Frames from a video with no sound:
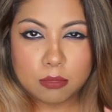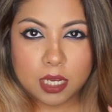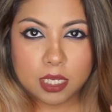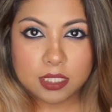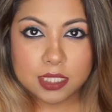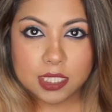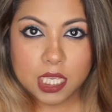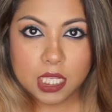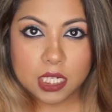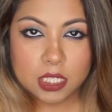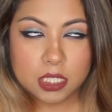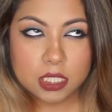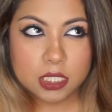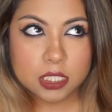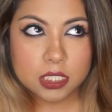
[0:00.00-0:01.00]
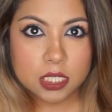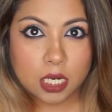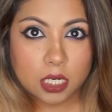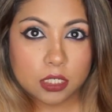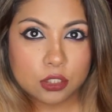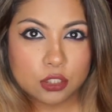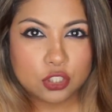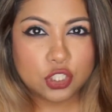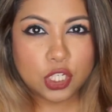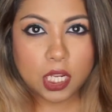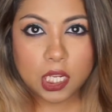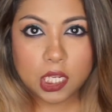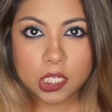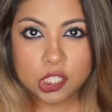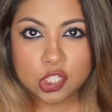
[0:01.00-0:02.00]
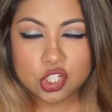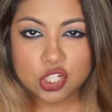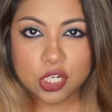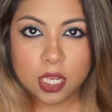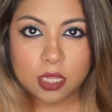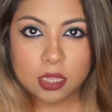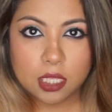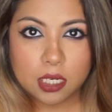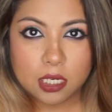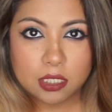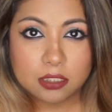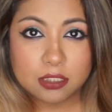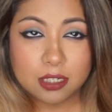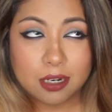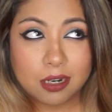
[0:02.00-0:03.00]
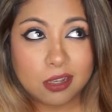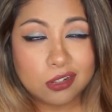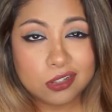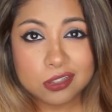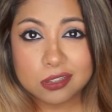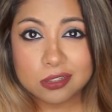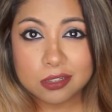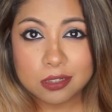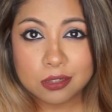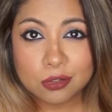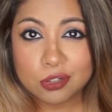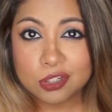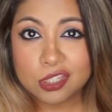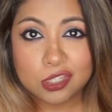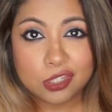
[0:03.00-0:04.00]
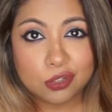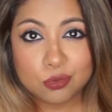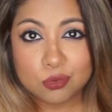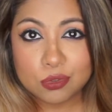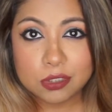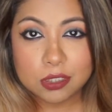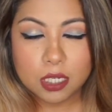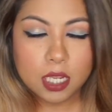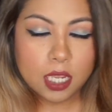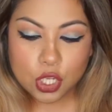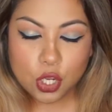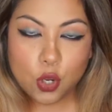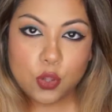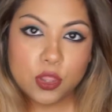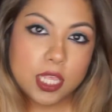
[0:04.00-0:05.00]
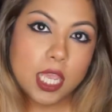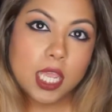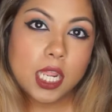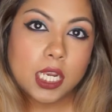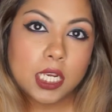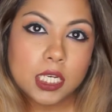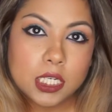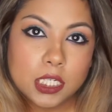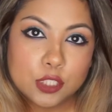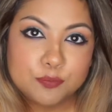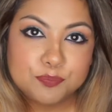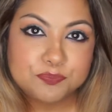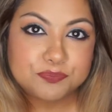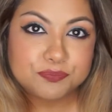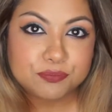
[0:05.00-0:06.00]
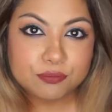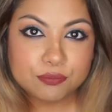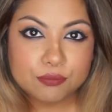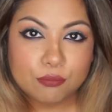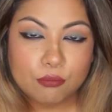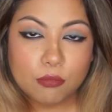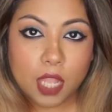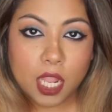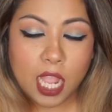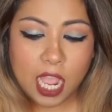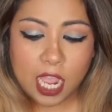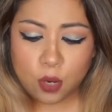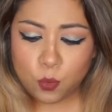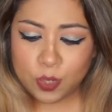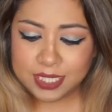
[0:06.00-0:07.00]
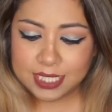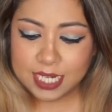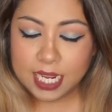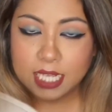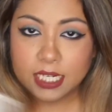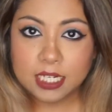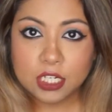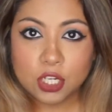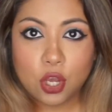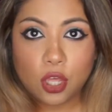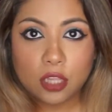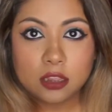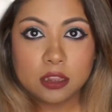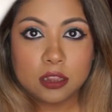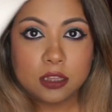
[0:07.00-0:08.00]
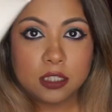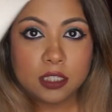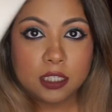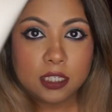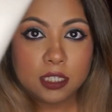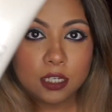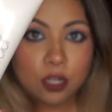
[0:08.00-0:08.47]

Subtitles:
skin started to change and then it didn't look so cute. So then I went ahead and got the